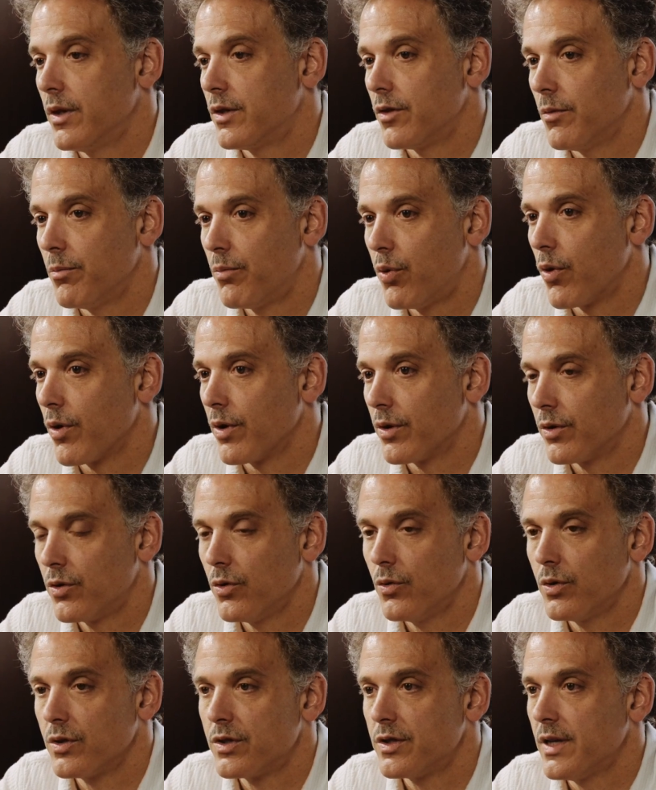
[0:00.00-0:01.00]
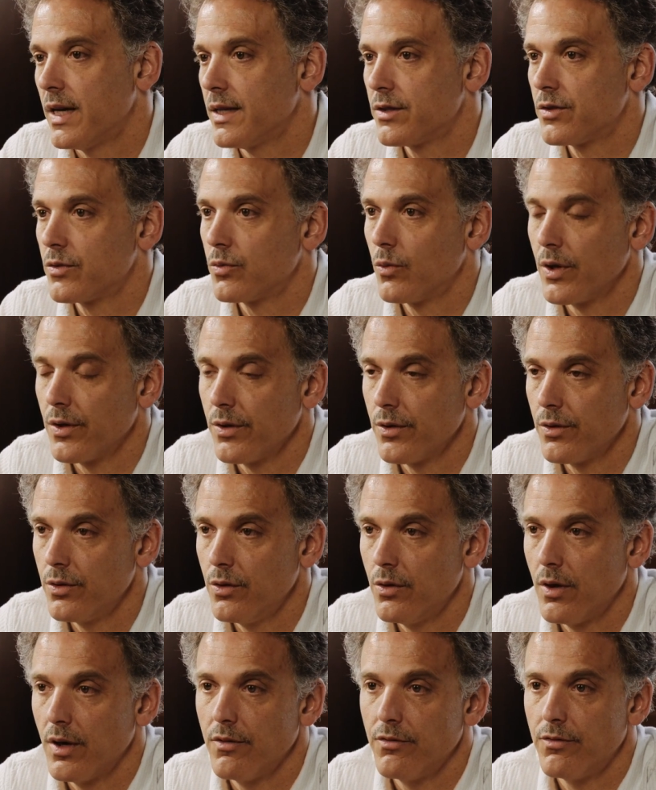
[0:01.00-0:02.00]
It's important to assess whether
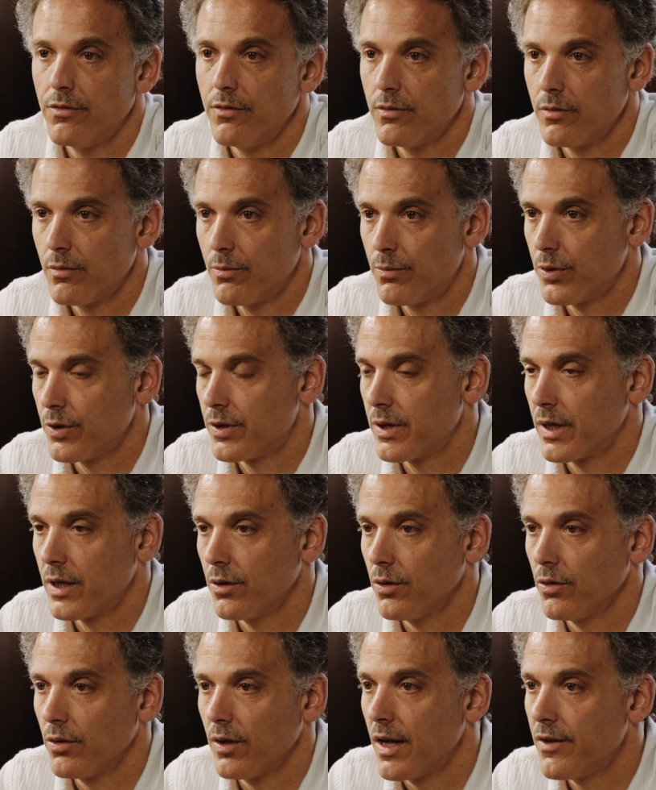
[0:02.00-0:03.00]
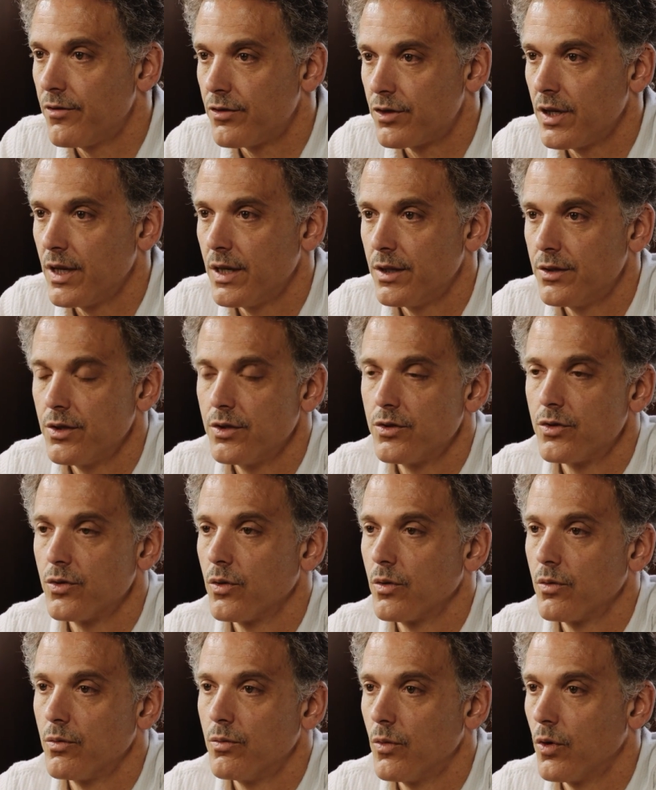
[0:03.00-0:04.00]
you have particular life changes
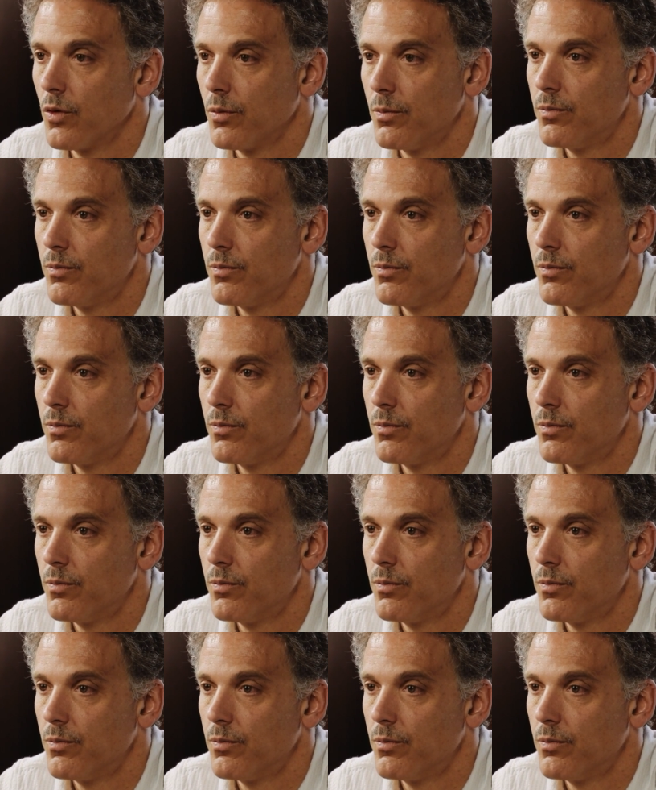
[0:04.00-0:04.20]
or